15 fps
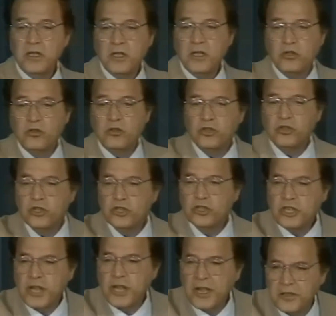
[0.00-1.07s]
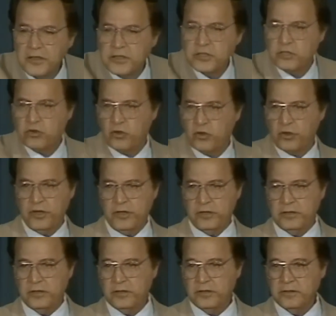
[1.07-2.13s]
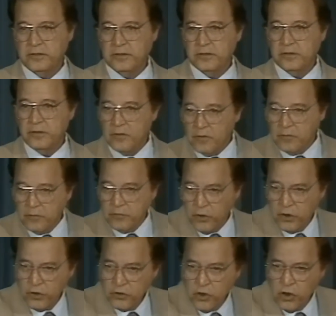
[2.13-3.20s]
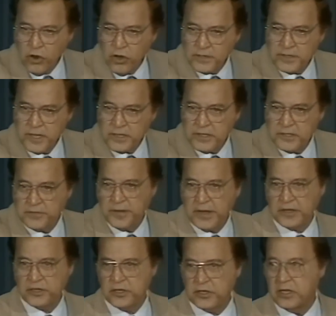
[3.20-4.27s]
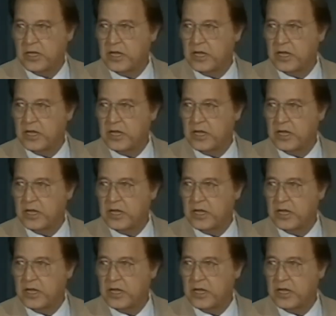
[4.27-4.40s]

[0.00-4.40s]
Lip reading: you should check this story for your satisfaction.